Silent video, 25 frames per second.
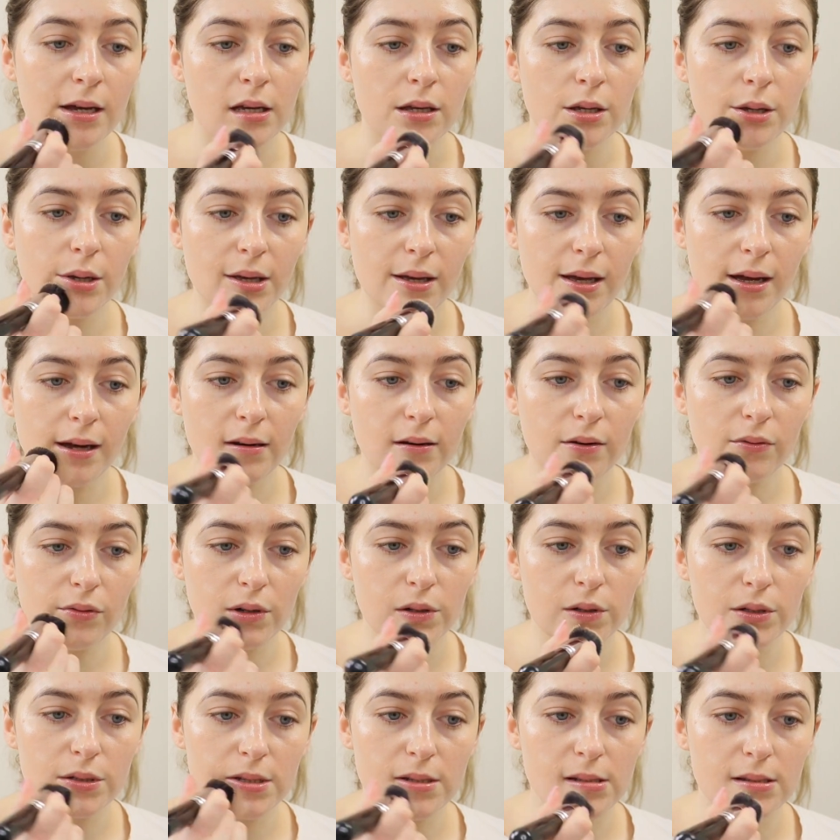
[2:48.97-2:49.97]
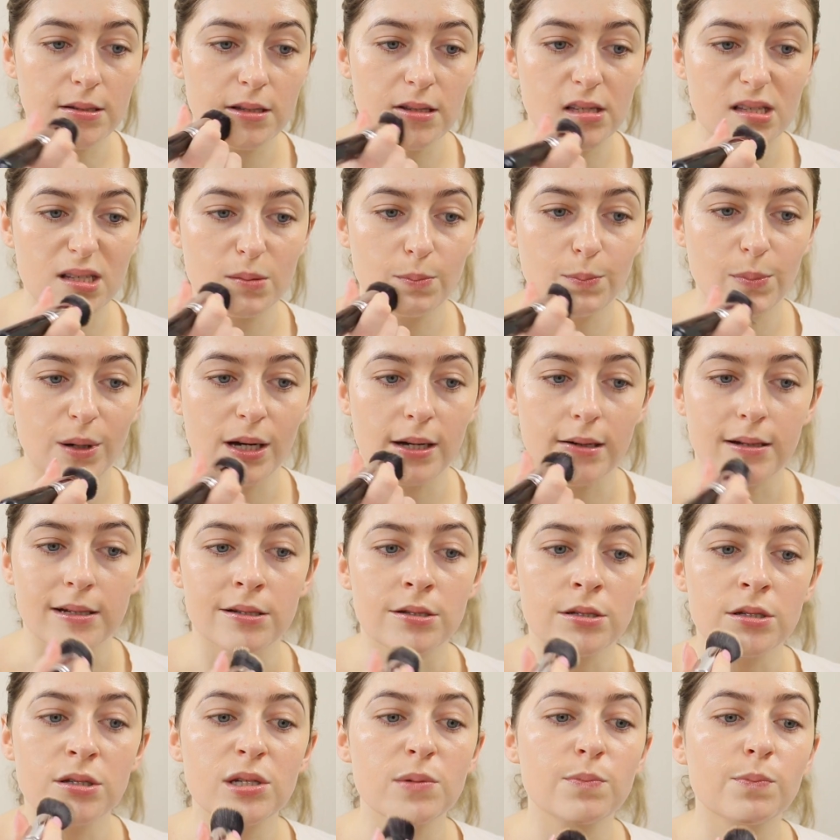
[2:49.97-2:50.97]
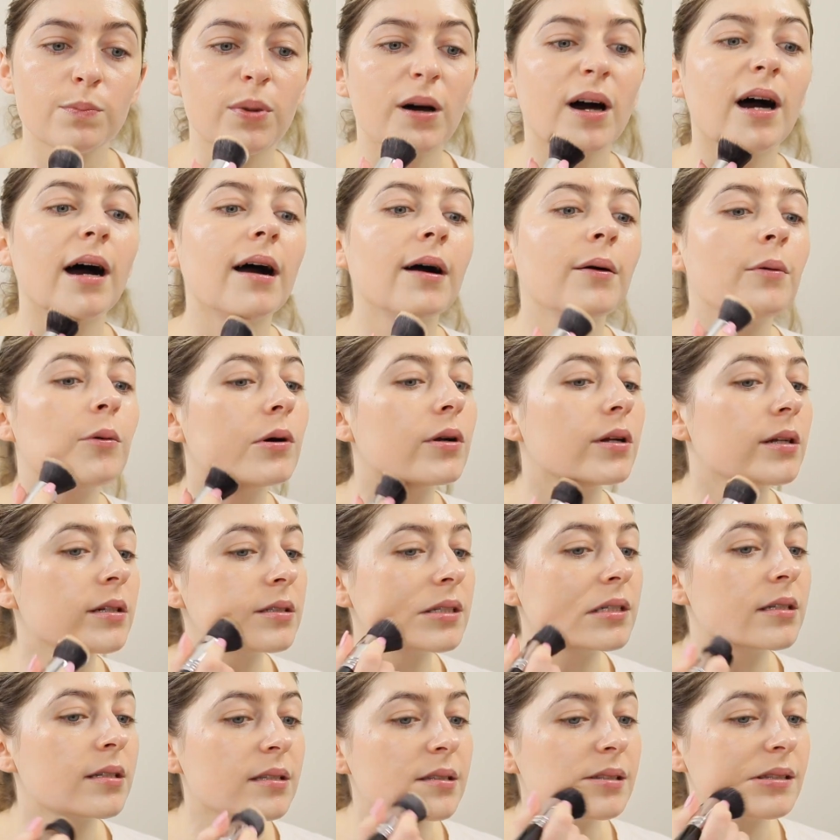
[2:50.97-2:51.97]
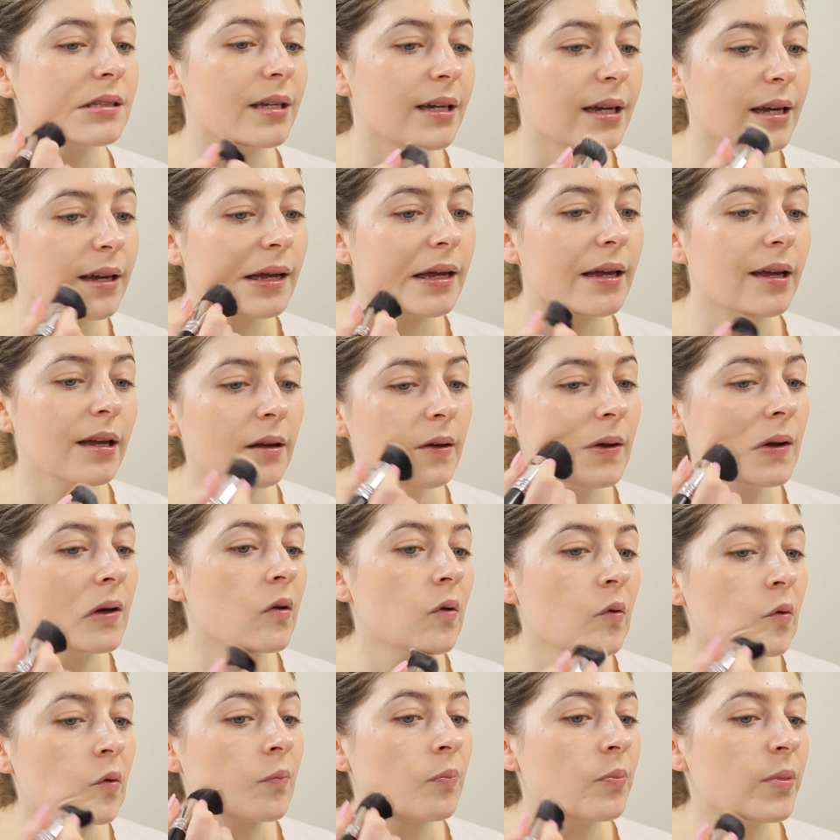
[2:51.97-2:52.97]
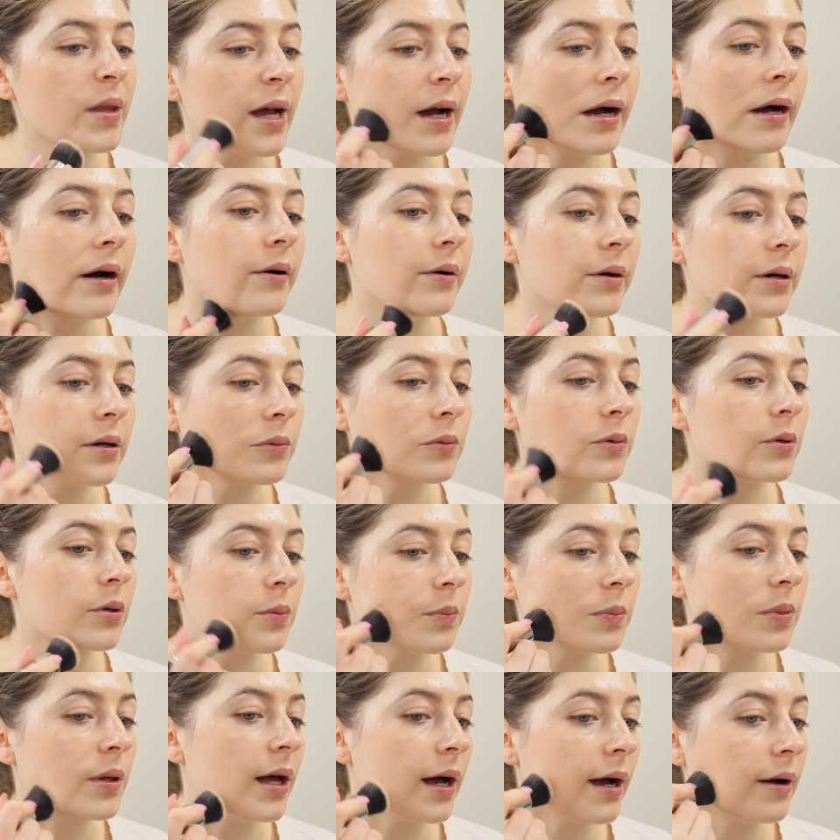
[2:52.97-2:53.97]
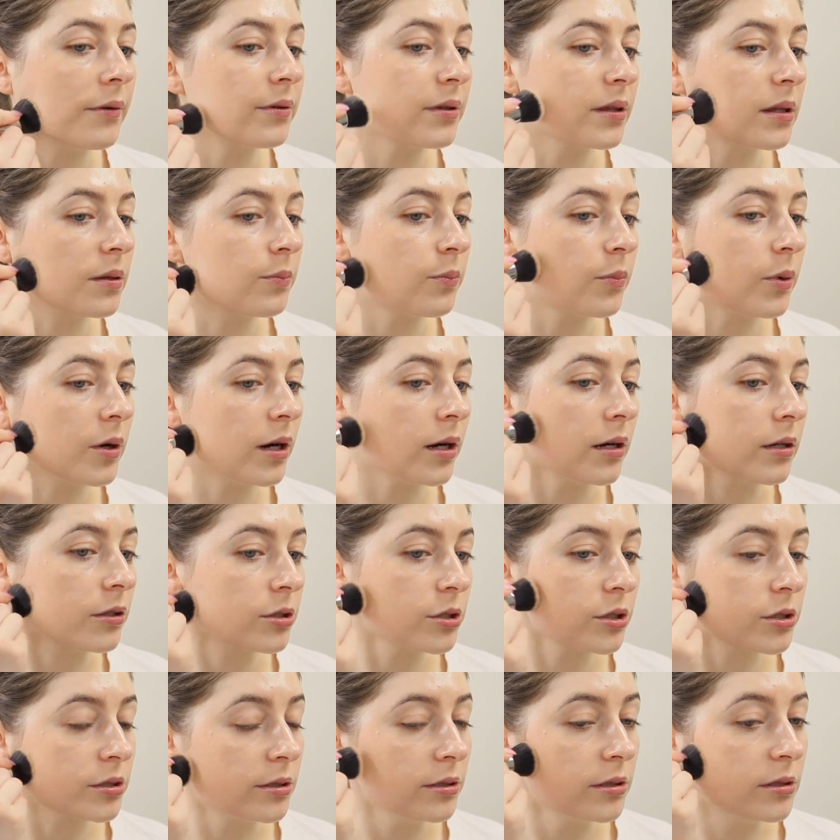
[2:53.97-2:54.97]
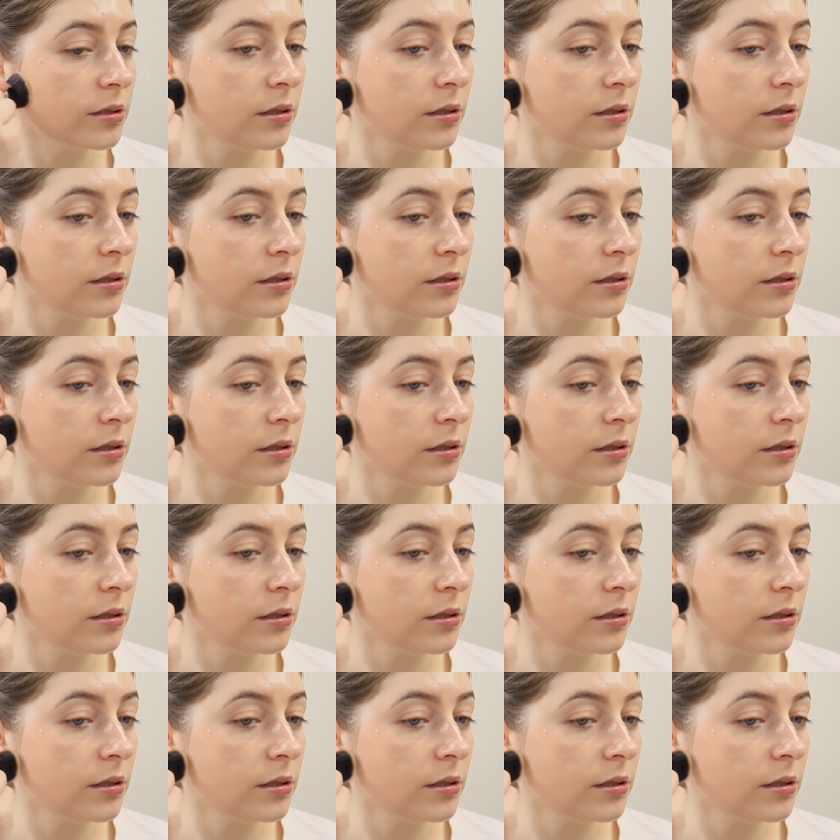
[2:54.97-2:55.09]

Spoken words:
You can of course use a sponge, but I wanted to see how it would apply with the brush.